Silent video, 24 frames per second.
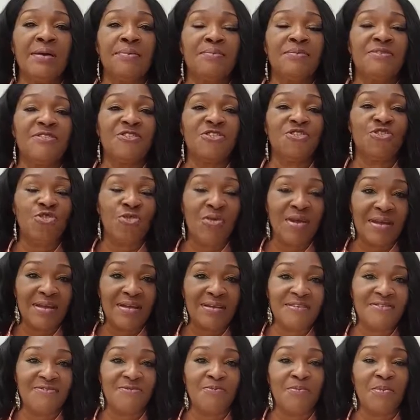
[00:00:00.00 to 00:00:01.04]

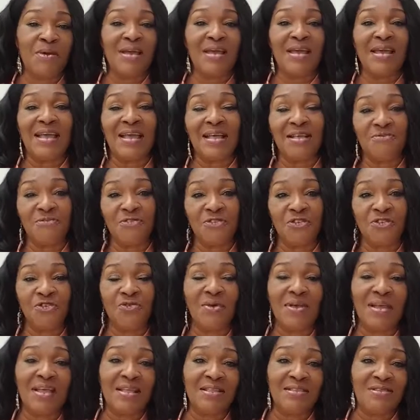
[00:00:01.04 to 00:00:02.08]
strikes by ASU
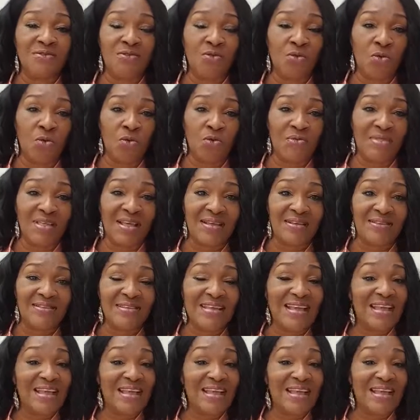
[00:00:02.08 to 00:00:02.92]
and all that.